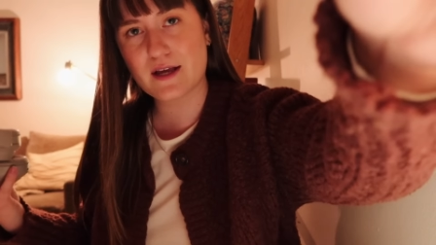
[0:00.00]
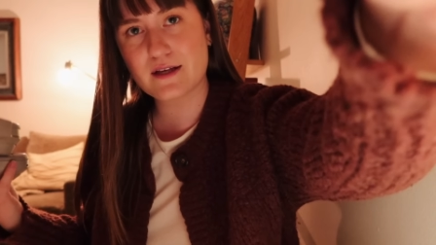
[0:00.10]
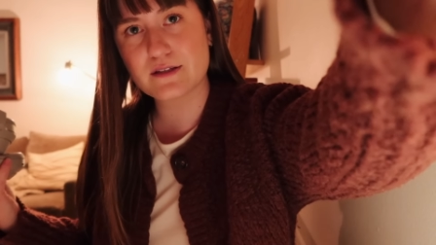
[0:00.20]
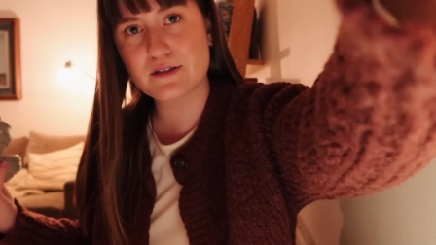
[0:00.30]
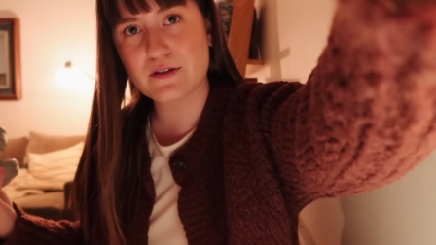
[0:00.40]
I
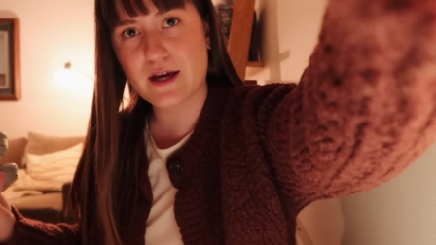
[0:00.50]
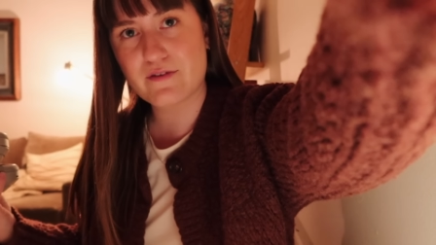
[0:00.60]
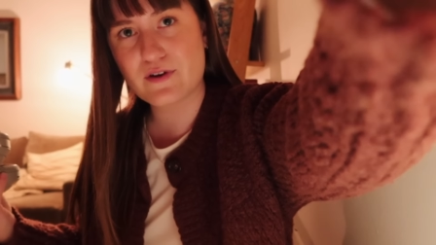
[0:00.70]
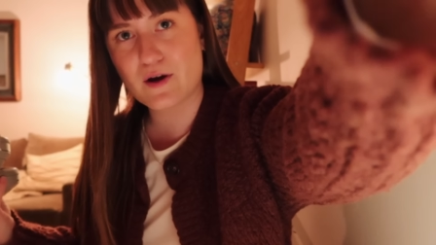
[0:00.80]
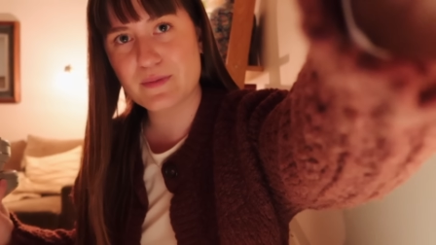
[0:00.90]
clearly
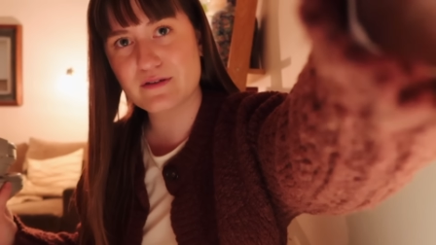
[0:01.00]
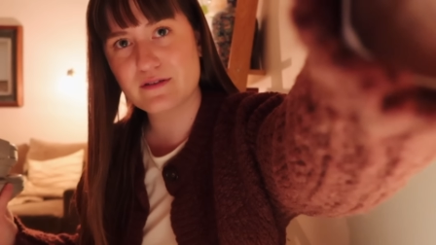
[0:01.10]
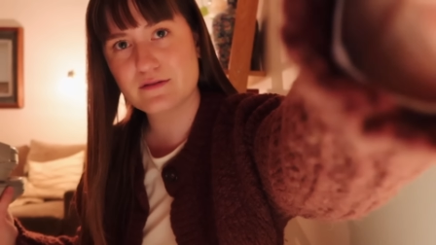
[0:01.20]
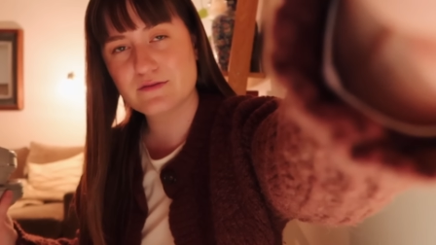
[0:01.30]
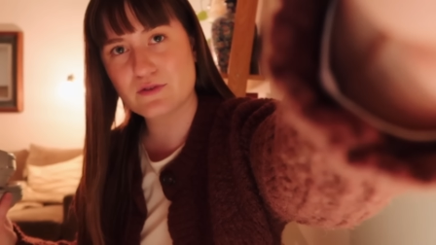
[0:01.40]
have not
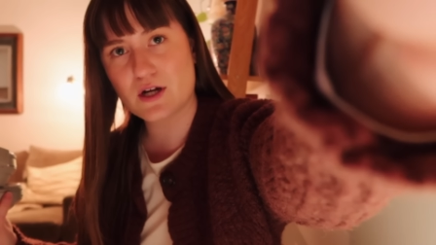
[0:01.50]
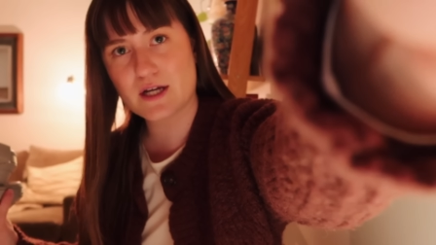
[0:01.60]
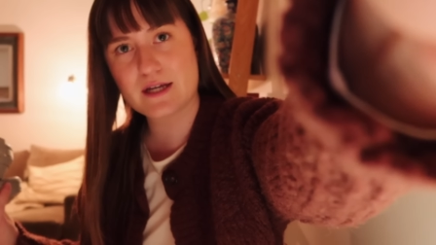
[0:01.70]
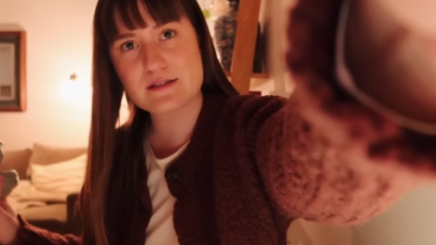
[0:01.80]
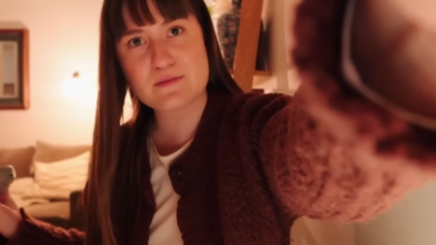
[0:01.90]
been
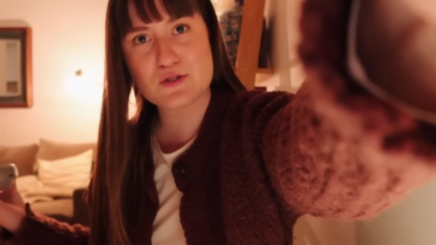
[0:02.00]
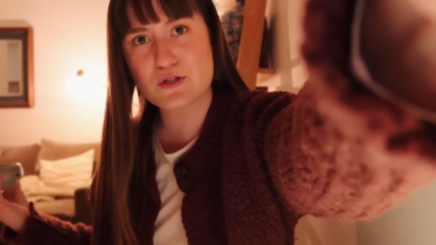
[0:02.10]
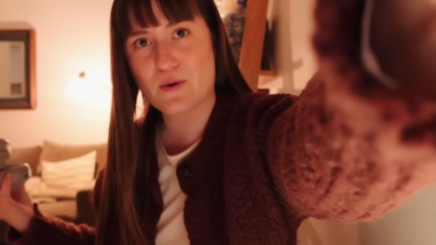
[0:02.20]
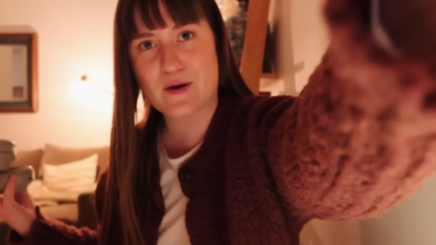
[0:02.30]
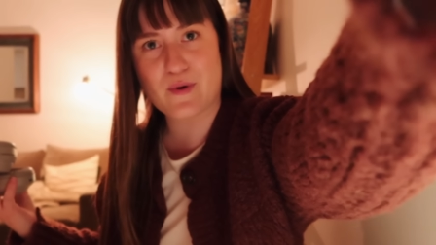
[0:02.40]
vlogging because I'm so out of